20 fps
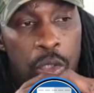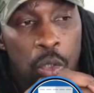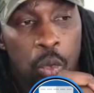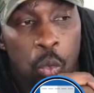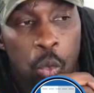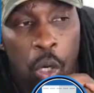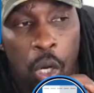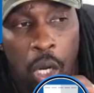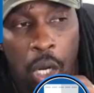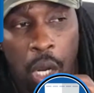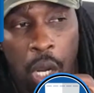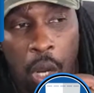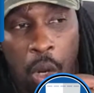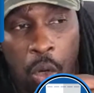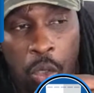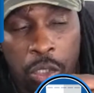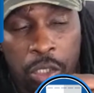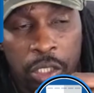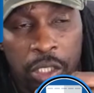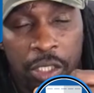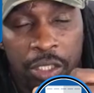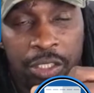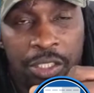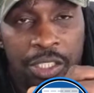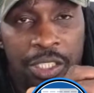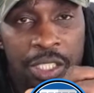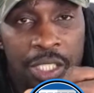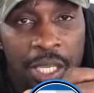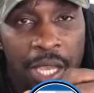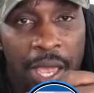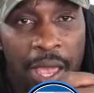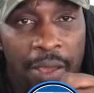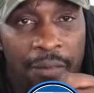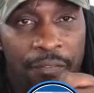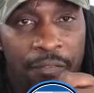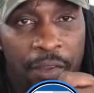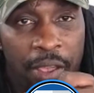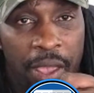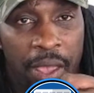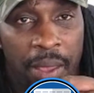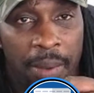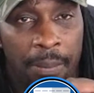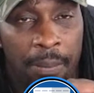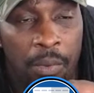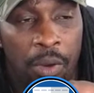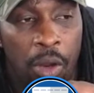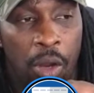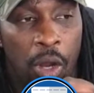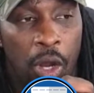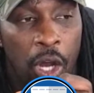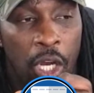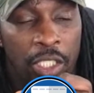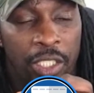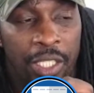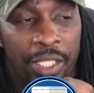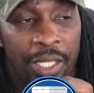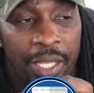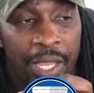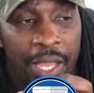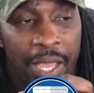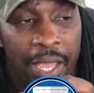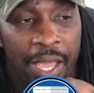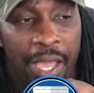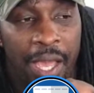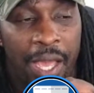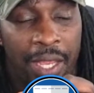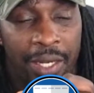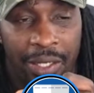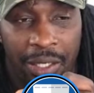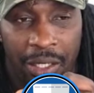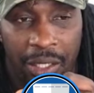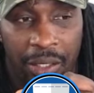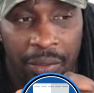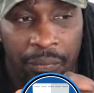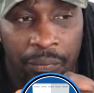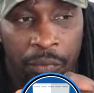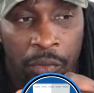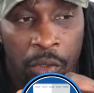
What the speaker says: to work out your CFM on an air handler.